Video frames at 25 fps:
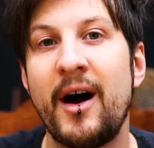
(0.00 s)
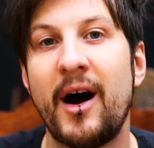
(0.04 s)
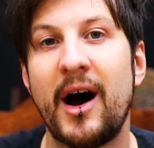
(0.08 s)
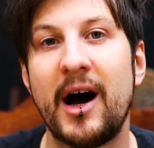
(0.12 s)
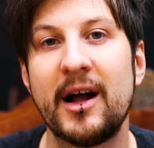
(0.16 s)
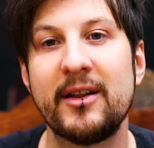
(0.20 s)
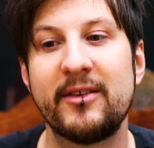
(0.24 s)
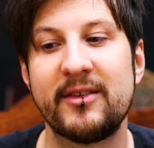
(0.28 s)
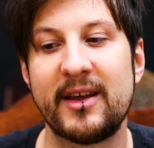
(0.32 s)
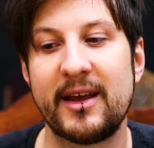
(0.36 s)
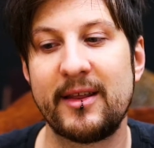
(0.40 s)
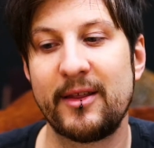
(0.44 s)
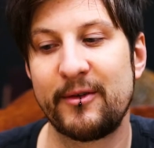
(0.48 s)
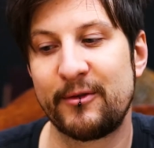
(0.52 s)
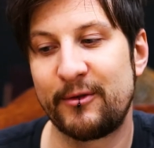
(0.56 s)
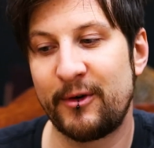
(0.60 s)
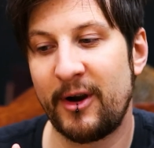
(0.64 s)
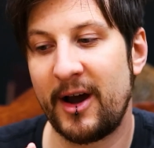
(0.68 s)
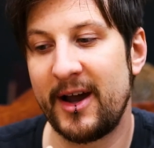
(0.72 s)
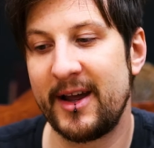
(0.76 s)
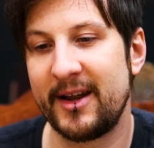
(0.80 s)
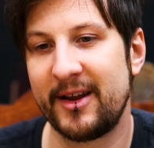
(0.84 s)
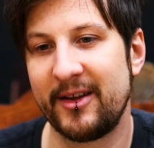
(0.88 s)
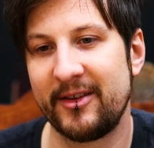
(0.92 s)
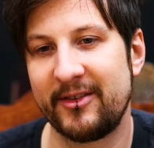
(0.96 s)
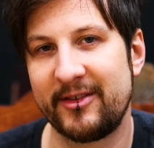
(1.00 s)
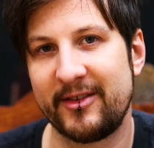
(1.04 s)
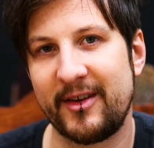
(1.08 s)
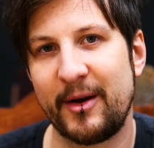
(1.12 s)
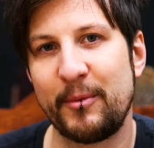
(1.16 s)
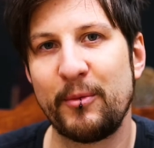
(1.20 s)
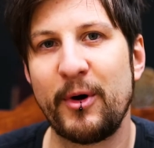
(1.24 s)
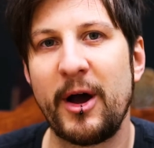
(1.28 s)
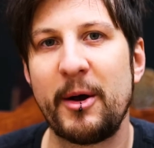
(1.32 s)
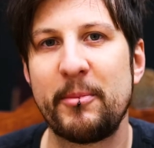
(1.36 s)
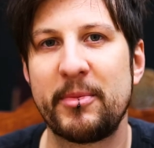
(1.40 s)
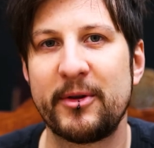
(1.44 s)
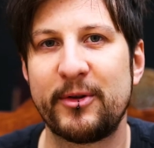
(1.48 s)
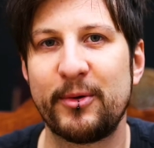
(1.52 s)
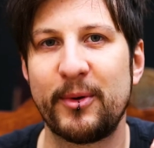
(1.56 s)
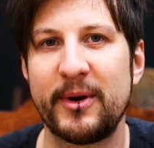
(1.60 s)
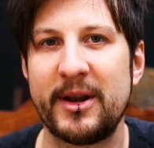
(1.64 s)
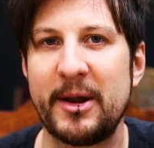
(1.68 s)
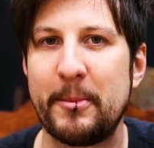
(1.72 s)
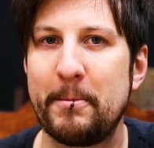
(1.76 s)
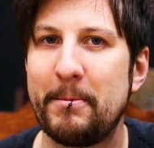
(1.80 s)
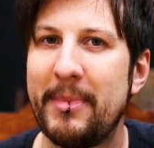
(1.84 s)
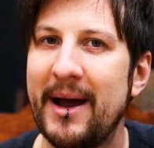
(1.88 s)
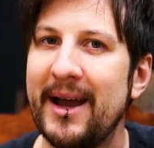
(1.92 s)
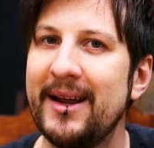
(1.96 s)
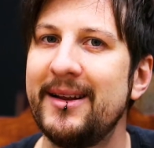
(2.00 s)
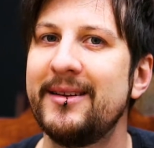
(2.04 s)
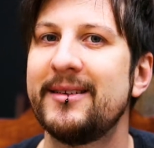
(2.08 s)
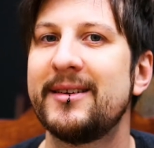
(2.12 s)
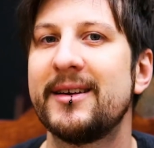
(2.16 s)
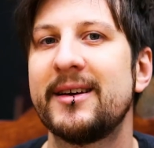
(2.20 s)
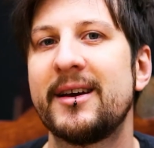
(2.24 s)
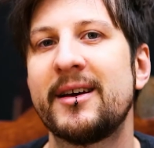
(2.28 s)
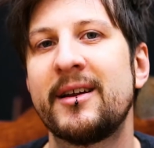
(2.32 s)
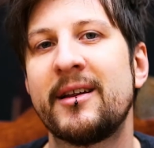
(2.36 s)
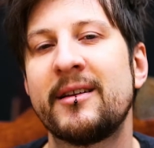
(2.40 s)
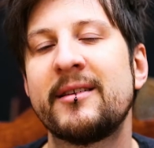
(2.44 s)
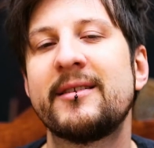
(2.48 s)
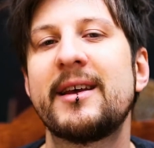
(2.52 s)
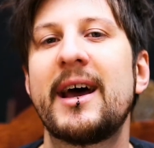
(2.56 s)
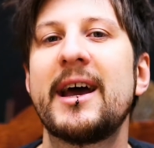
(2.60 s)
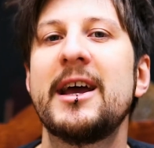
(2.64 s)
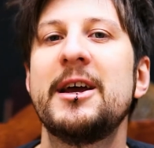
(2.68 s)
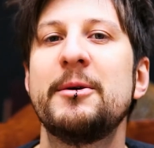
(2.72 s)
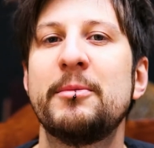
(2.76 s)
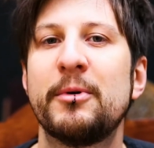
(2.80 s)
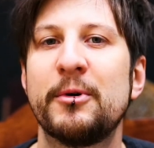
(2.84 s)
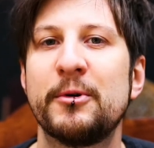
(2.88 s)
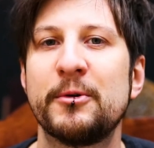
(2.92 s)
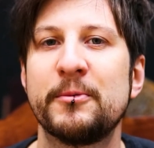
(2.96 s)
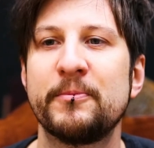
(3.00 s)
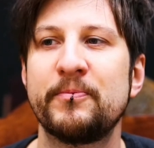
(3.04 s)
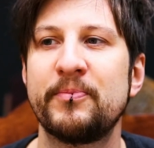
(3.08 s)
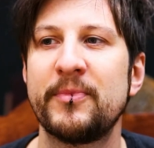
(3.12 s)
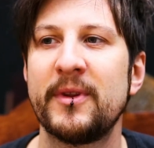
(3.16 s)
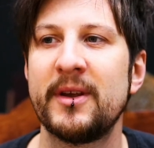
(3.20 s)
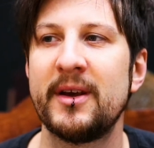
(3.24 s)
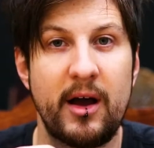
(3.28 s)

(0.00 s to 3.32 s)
I'd say that writing is somewhere between a painting and a table.